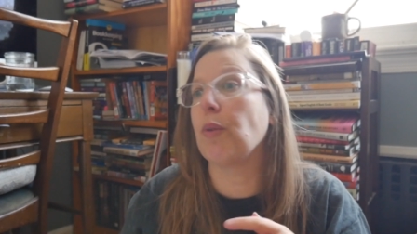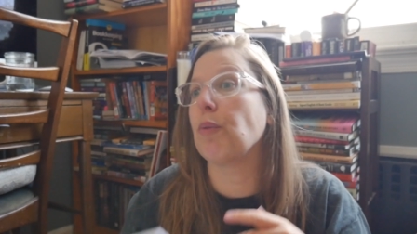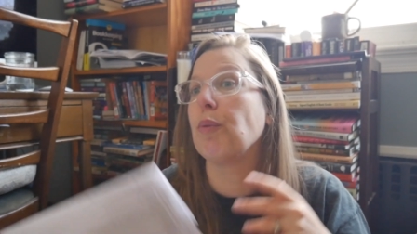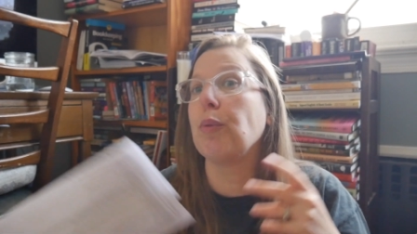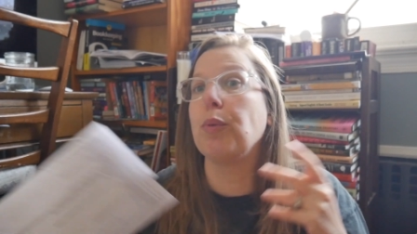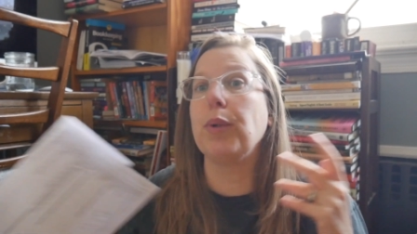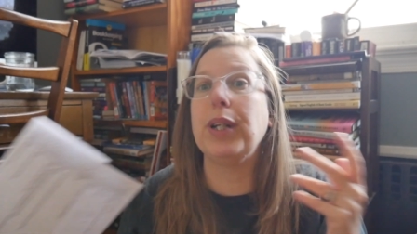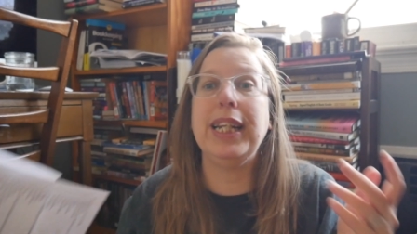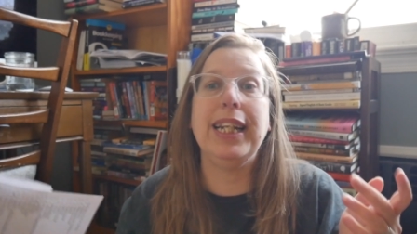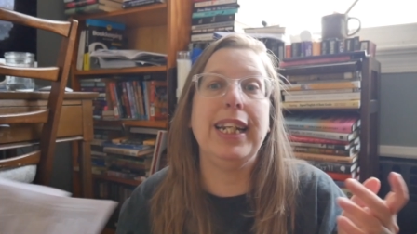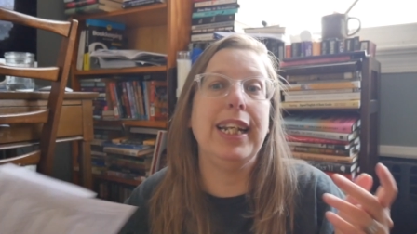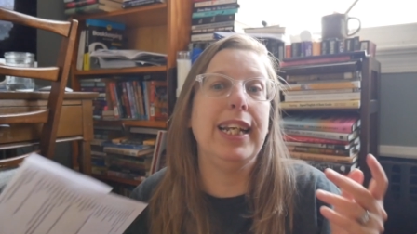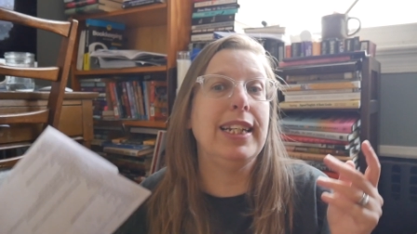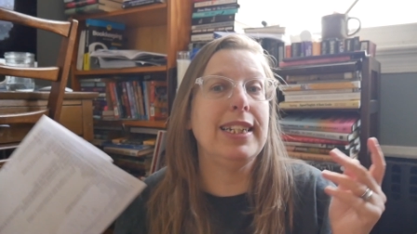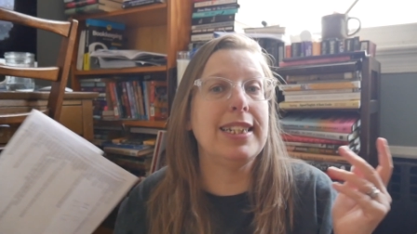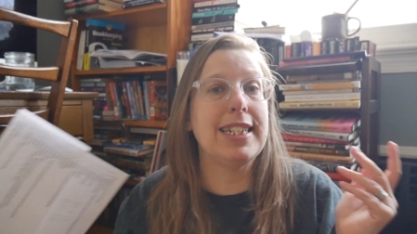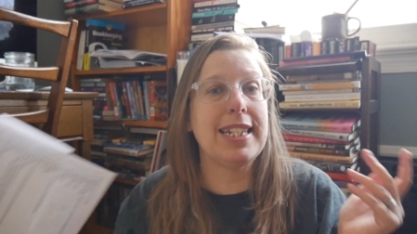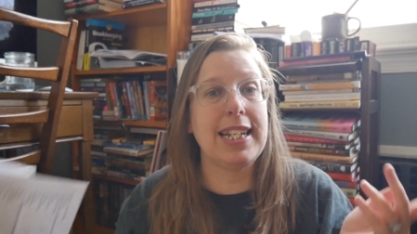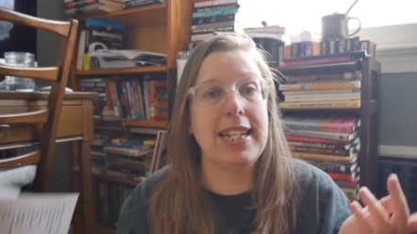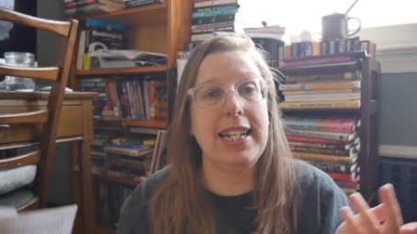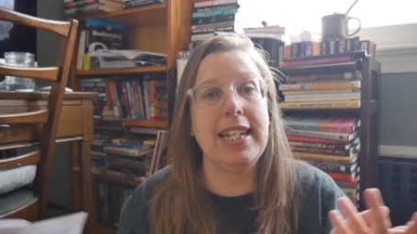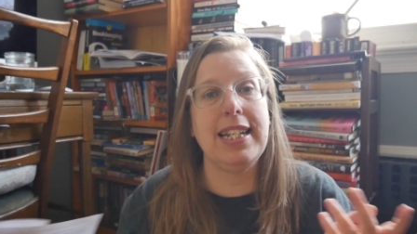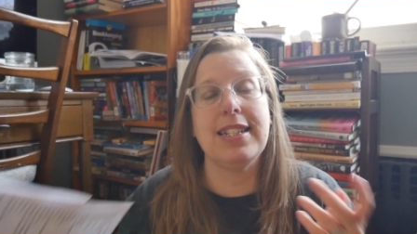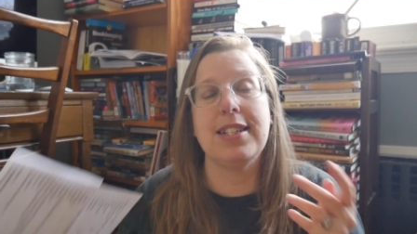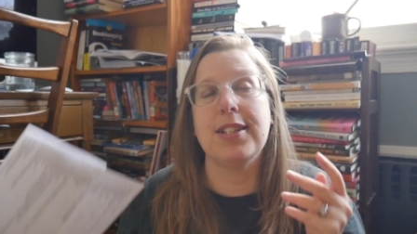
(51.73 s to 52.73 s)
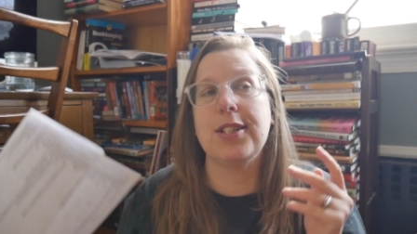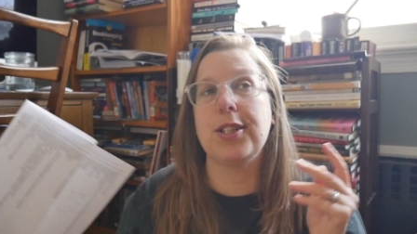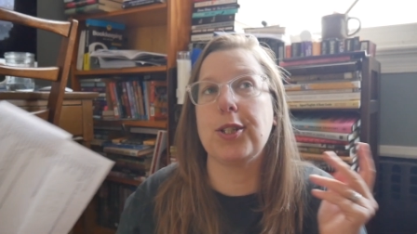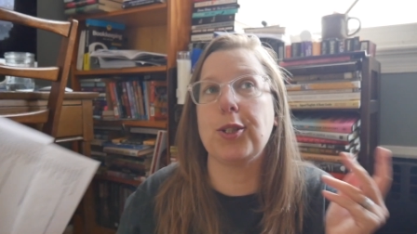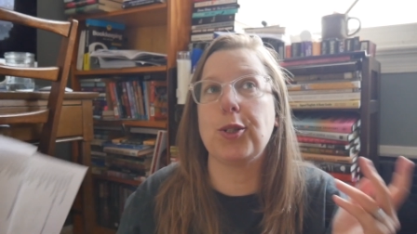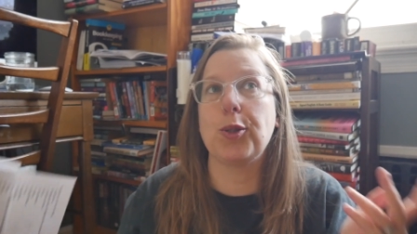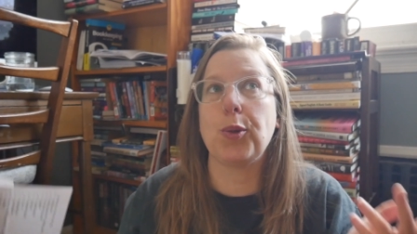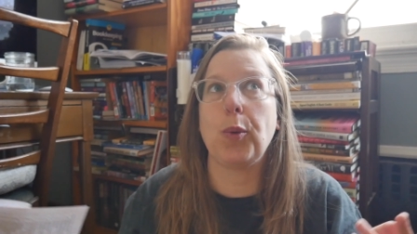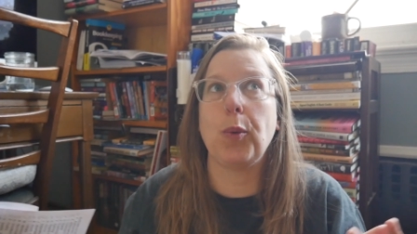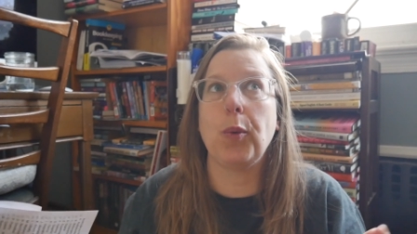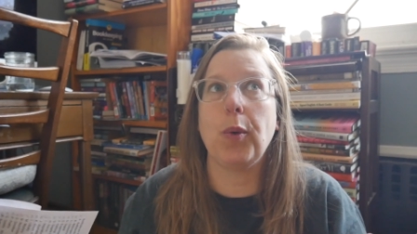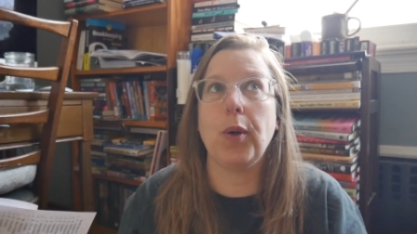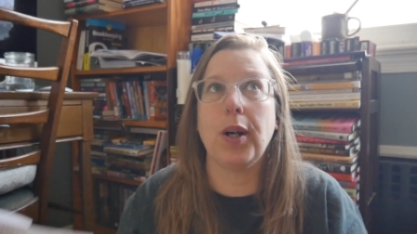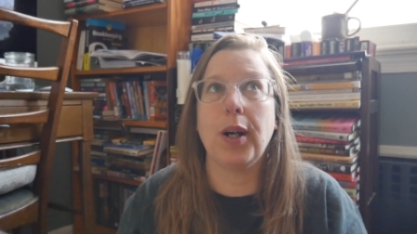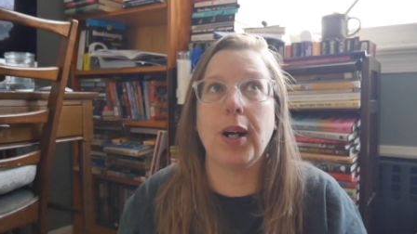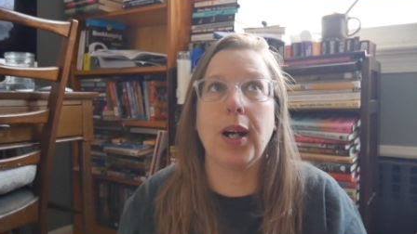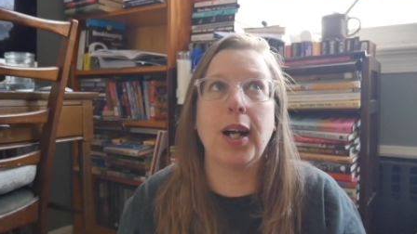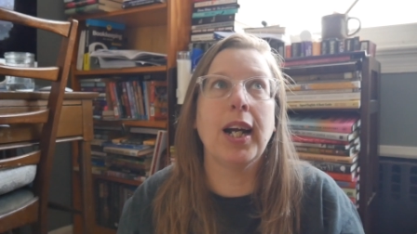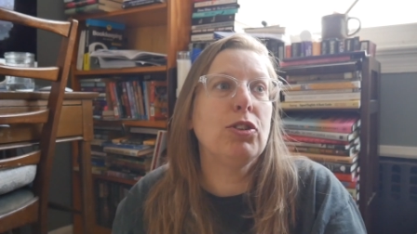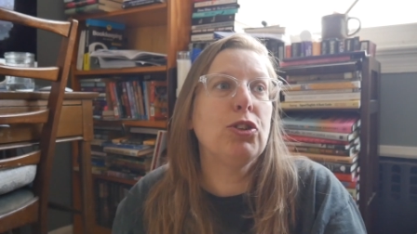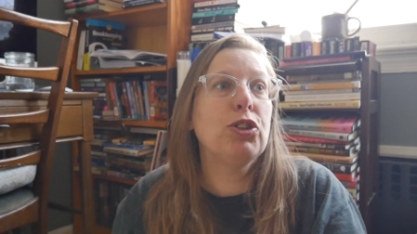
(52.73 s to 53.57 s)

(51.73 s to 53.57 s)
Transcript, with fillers: reading tastes or